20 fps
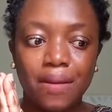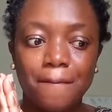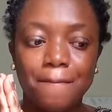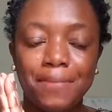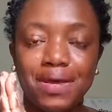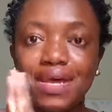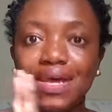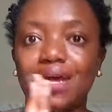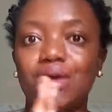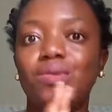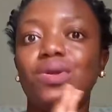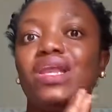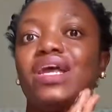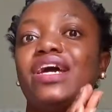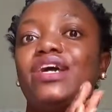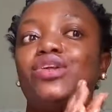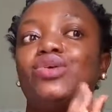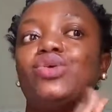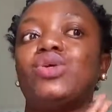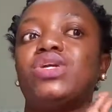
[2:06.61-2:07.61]
But I
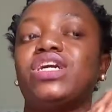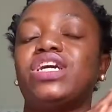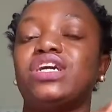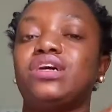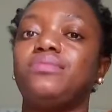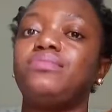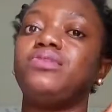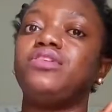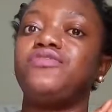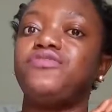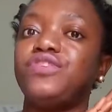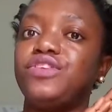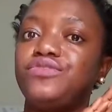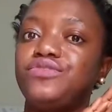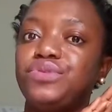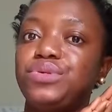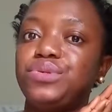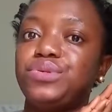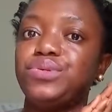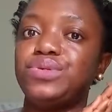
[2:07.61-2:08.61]
relied on a couple of
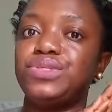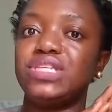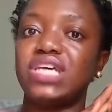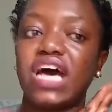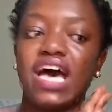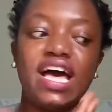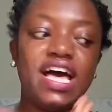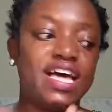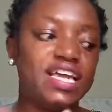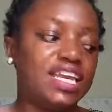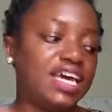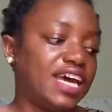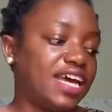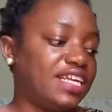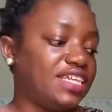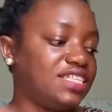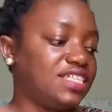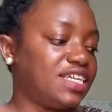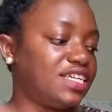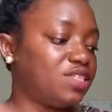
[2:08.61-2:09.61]
reviews and I
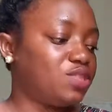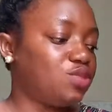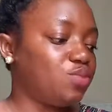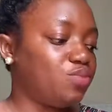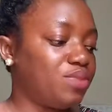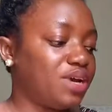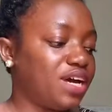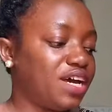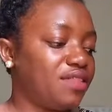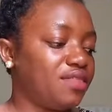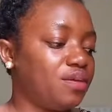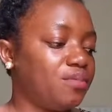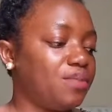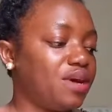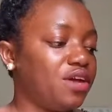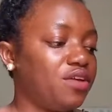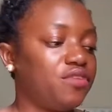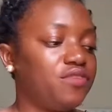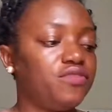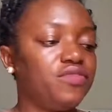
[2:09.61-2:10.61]
decided to buy the
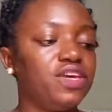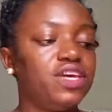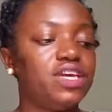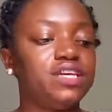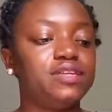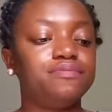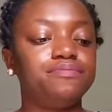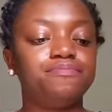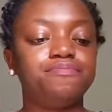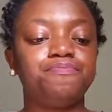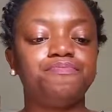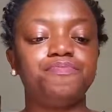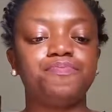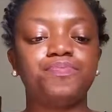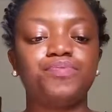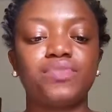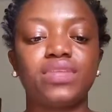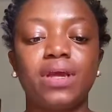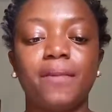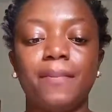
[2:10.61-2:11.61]
Biovene
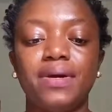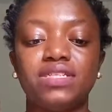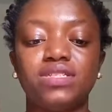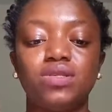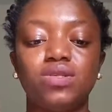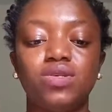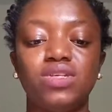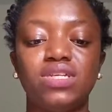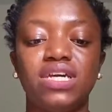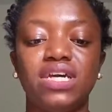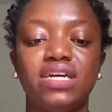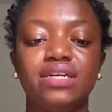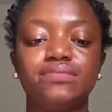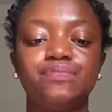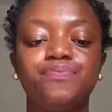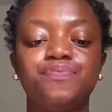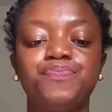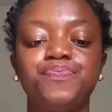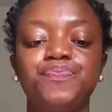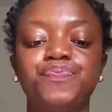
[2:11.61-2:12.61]
Barcelona
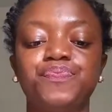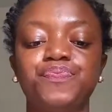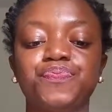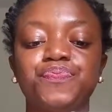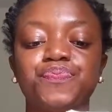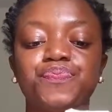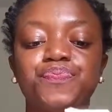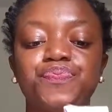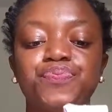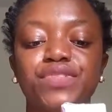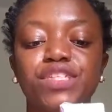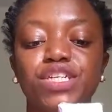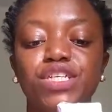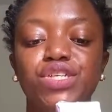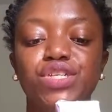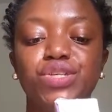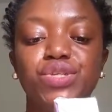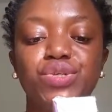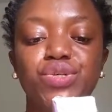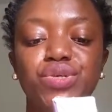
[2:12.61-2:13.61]

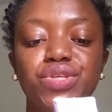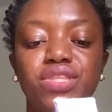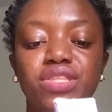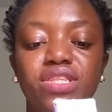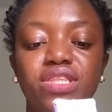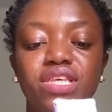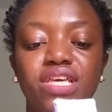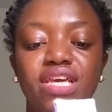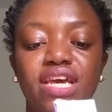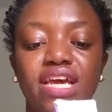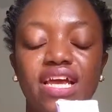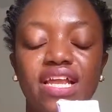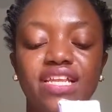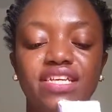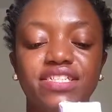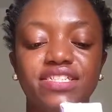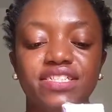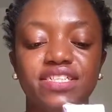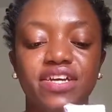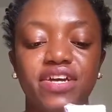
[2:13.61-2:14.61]
Youth
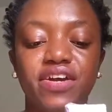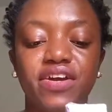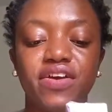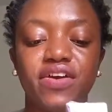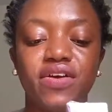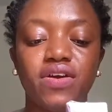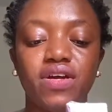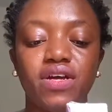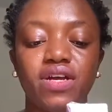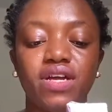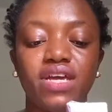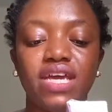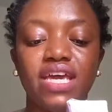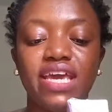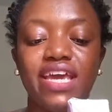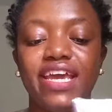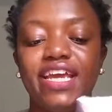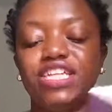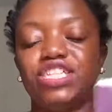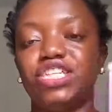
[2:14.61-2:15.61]
Elixir
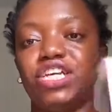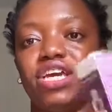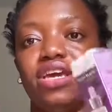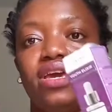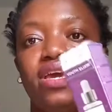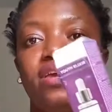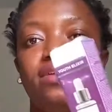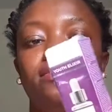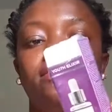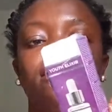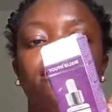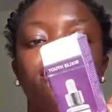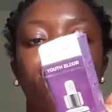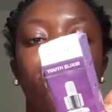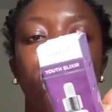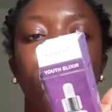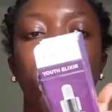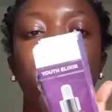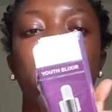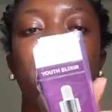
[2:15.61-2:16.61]
HA,
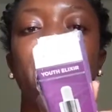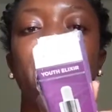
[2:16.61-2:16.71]
the